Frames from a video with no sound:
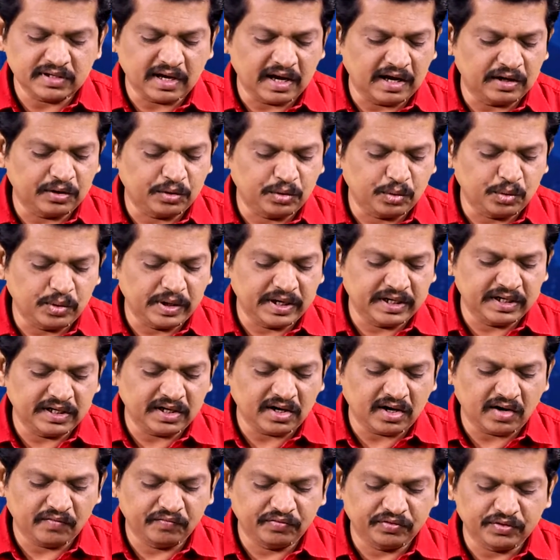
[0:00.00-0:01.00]
are
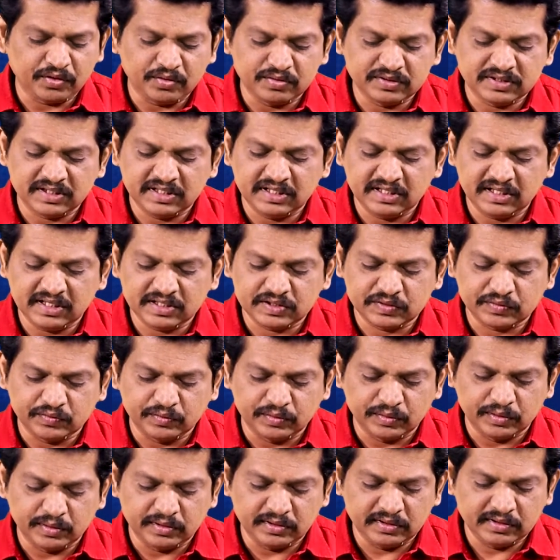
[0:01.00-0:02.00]
2,500 years
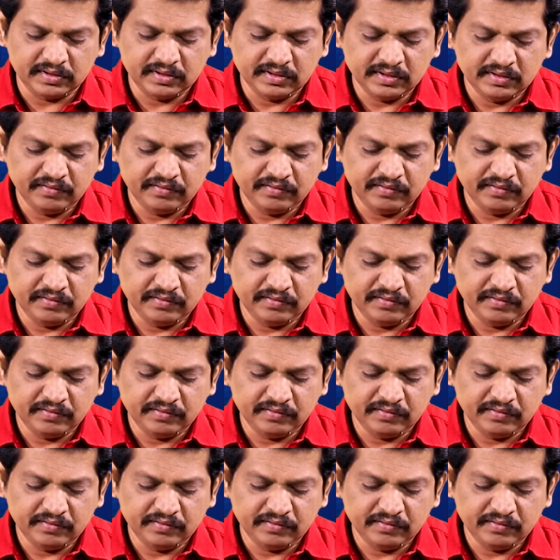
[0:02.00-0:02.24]
old,